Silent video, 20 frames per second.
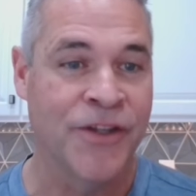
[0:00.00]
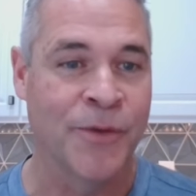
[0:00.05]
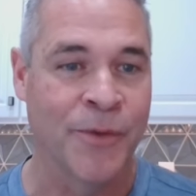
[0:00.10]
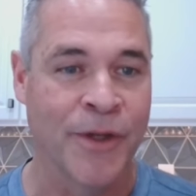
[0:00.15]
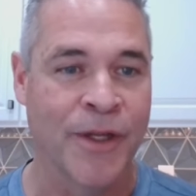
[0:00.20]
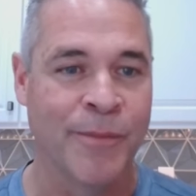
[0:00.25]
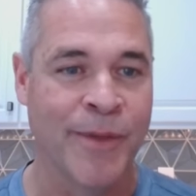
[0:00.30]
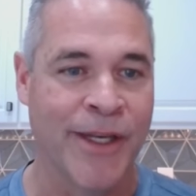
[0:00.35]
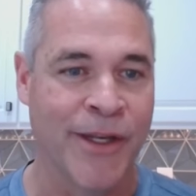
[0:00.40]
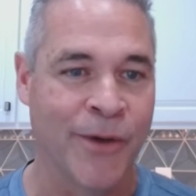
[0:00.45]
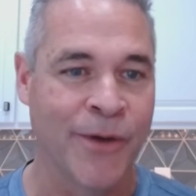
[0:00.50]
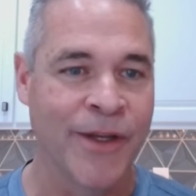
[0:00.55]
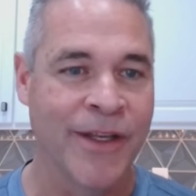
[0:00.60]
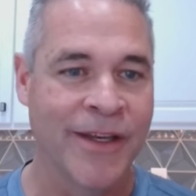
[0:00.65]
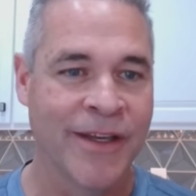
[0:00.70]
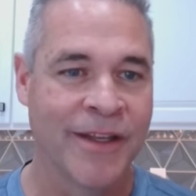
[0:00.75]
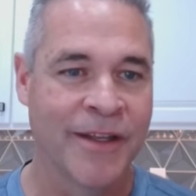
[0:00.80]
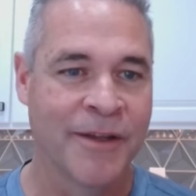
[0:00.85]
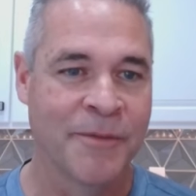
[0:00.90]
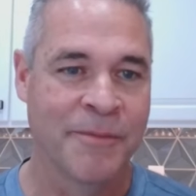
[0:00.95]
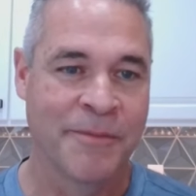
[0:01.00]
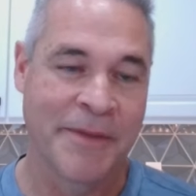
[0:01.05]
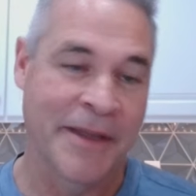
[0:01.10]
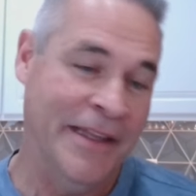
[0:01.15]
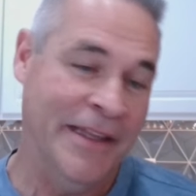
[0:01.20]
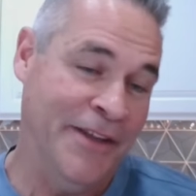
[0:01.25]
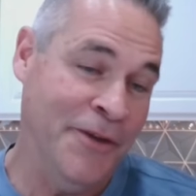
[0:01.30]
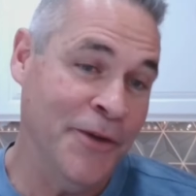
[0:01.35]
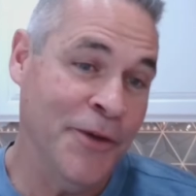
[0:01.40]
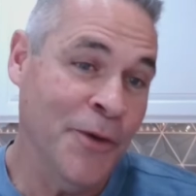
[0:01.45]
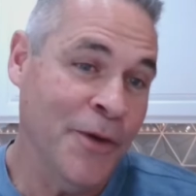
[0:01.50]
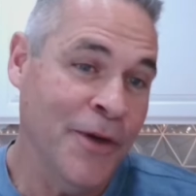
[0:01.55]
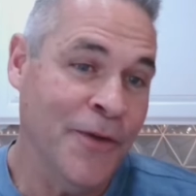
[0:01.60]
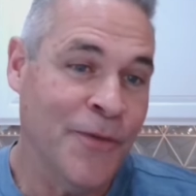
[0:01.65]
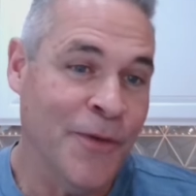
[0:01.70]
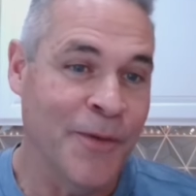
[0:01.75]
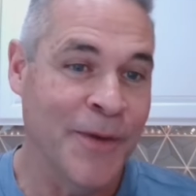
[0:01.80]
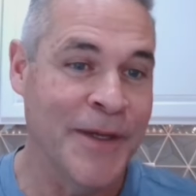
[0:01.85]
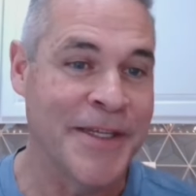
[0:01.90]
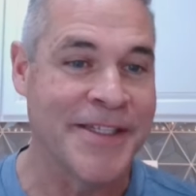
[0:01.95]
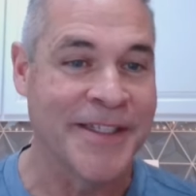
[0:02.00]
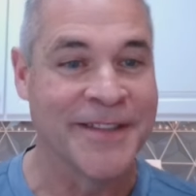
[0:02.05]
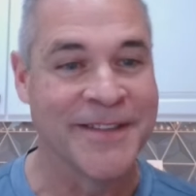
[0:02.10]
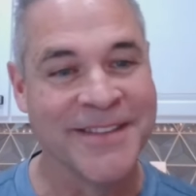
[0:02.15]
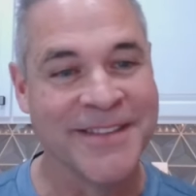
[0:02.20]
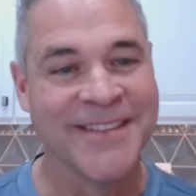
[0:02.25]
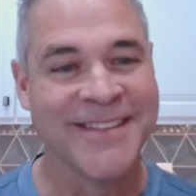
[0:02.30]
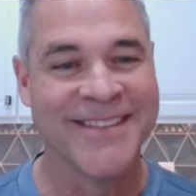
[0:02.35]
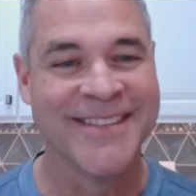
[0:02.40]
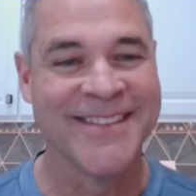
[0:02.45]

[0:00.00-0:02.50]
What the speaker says: should really be doing, you're doing it for a reason.